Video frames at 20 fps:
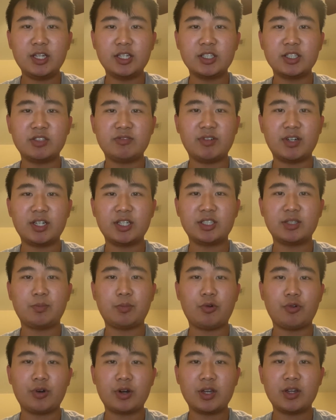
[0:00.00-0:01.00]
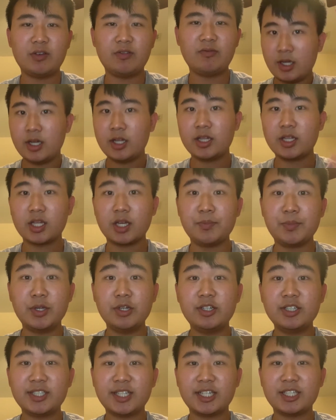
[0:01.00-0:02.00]
is very supportive. The
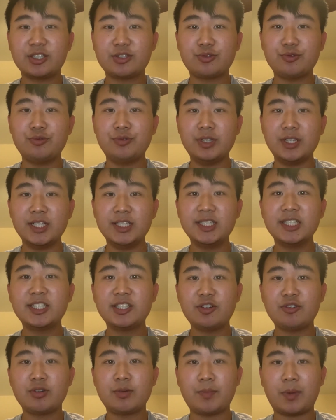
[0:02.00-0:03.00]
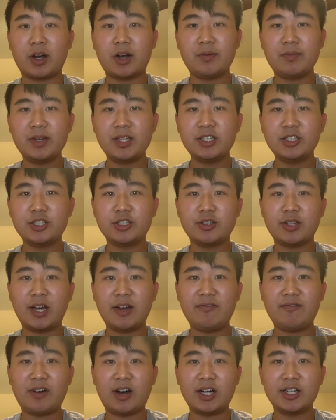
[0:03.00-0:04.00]
computer science school is its own department, so
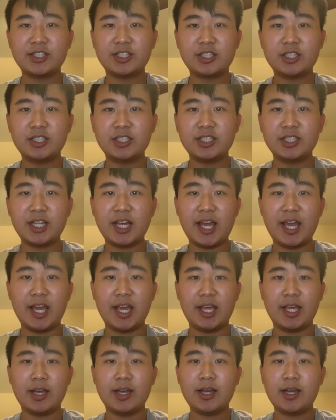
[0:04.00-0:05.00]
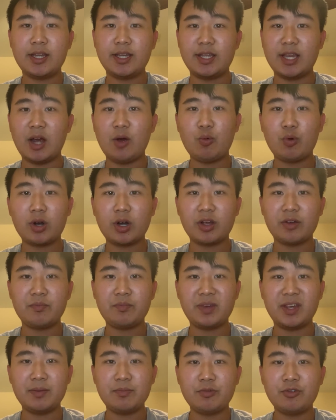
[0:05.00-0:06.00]
that fosters a network of
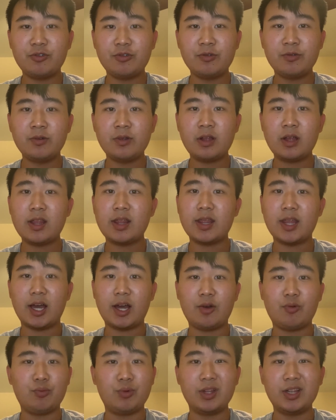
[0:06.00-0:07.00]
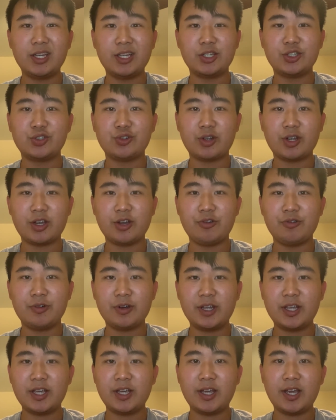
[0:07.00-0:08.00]
people that really enjoy
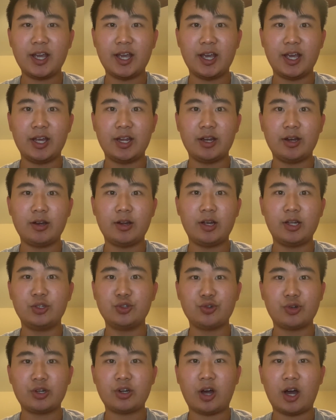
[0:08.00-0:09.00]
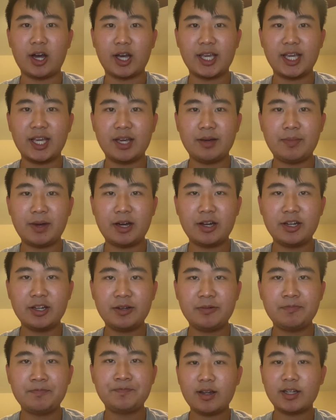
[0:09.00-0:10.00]
coding and enjoy talking about it.
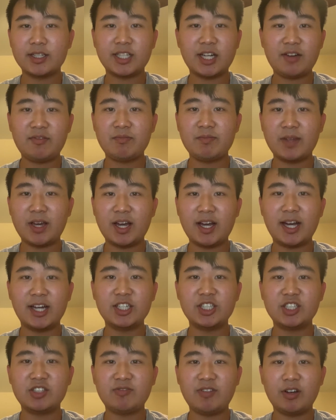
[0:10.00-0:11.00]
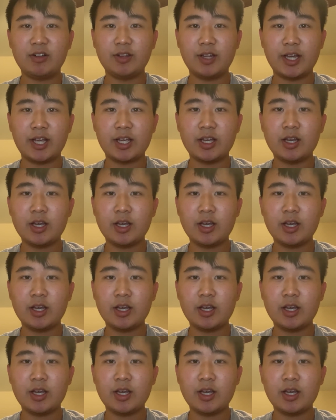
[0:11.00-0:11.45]
Aside from that, I just felt like